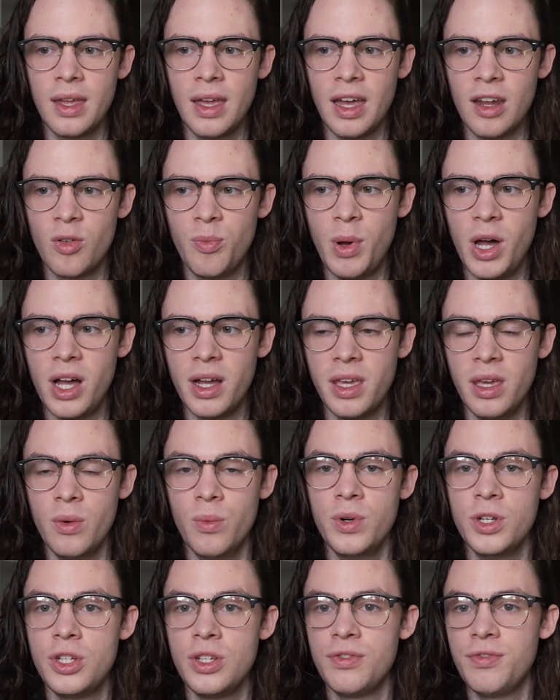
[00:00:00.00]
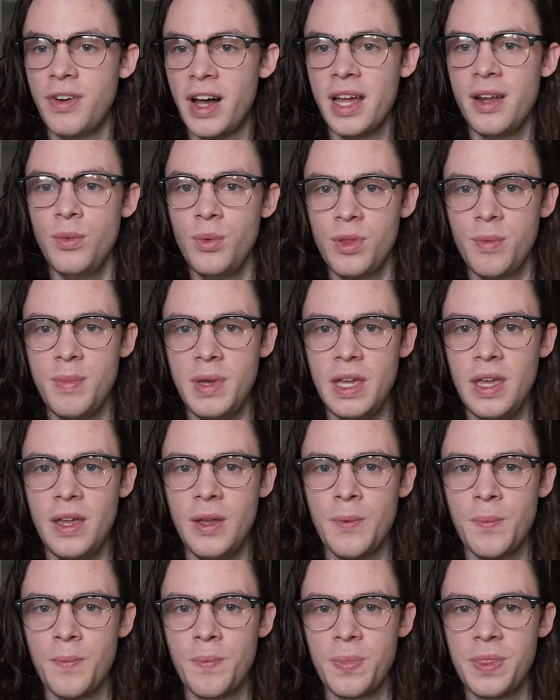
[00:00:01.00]
out of pocket which is fine with
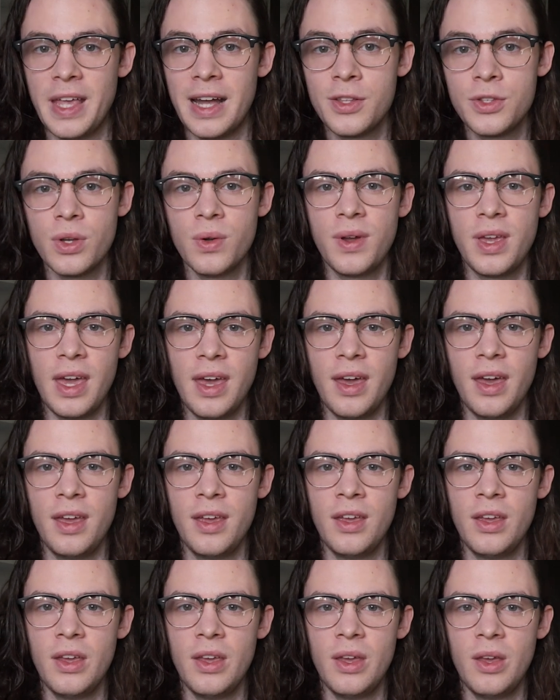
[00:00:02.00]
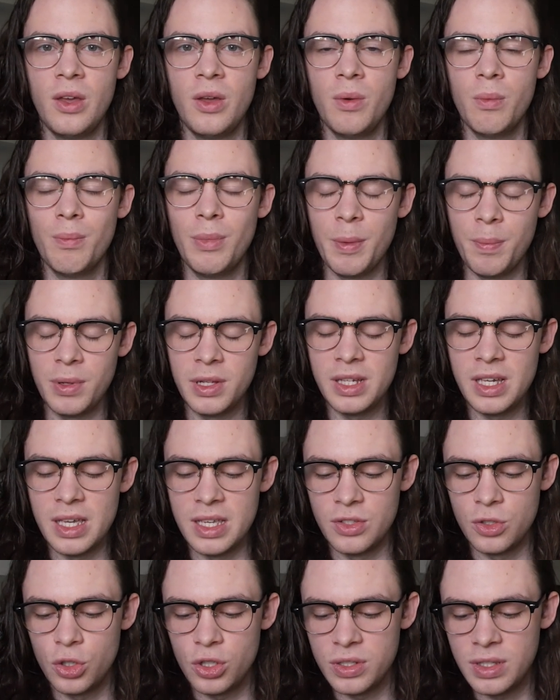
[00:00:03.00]
me that's okay but
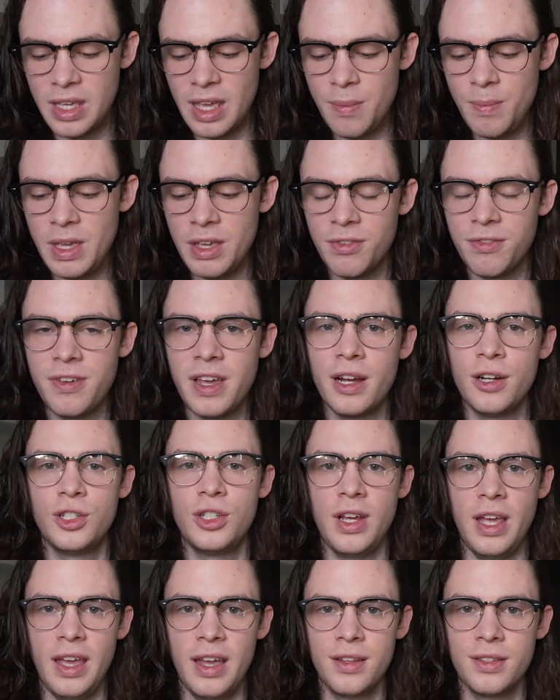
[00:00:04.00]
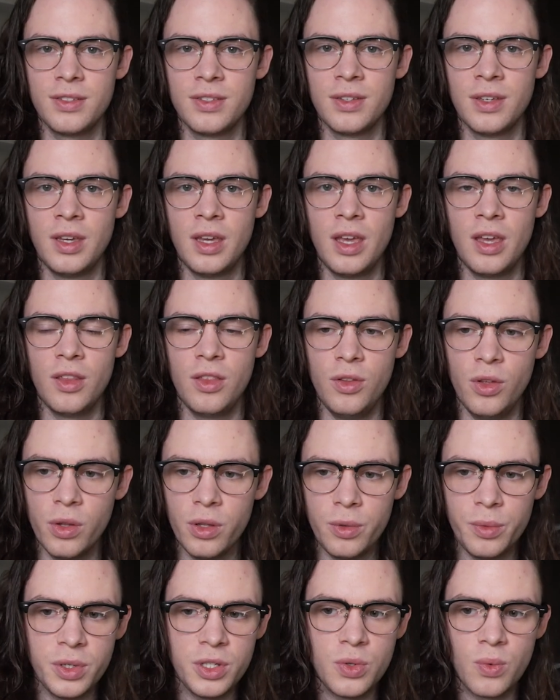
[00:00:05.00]
please just give me a fair chance the
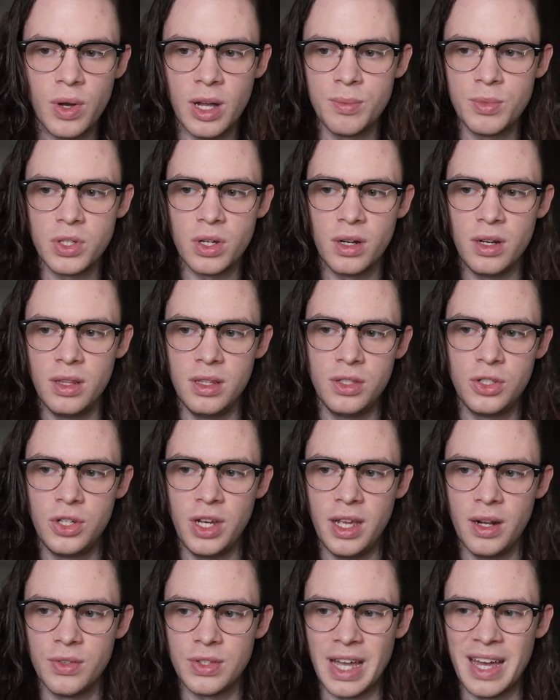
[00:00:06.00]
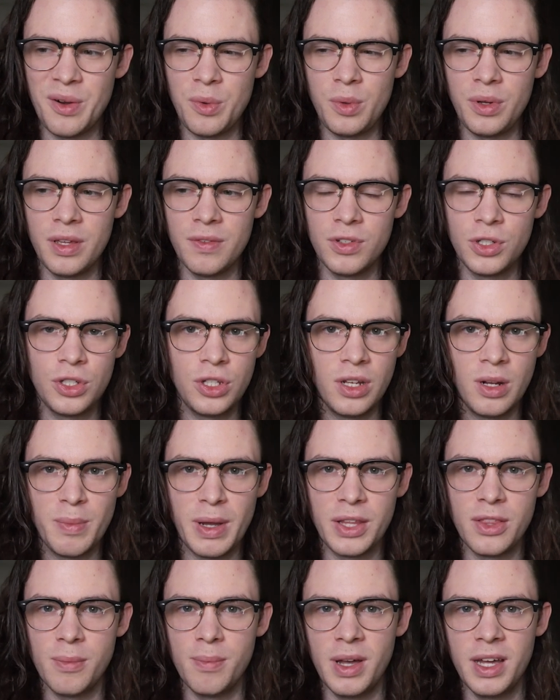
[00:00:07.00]
only reason why i'm starting these channels i don't give a shit
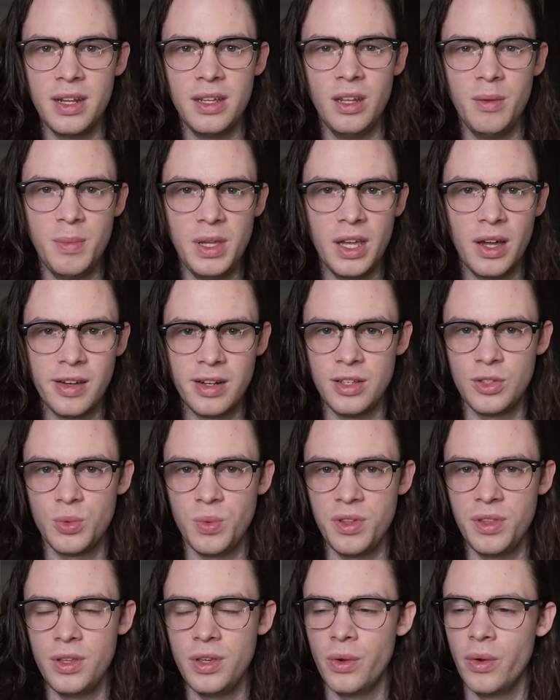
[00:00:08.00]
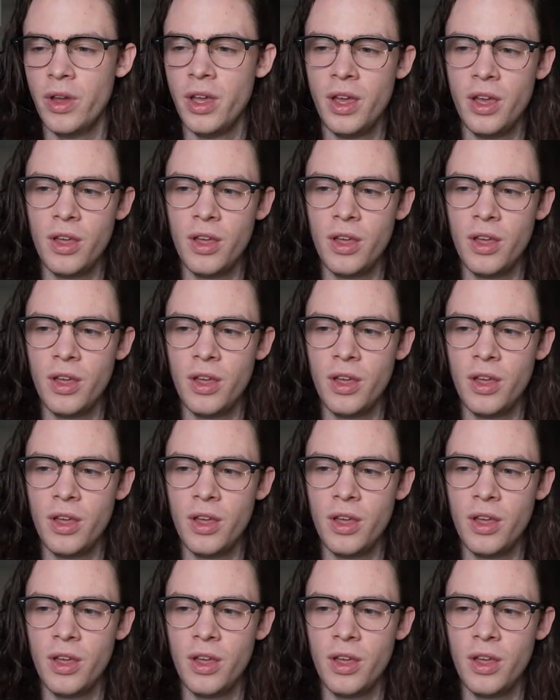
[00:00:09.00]
about the money to be honest with you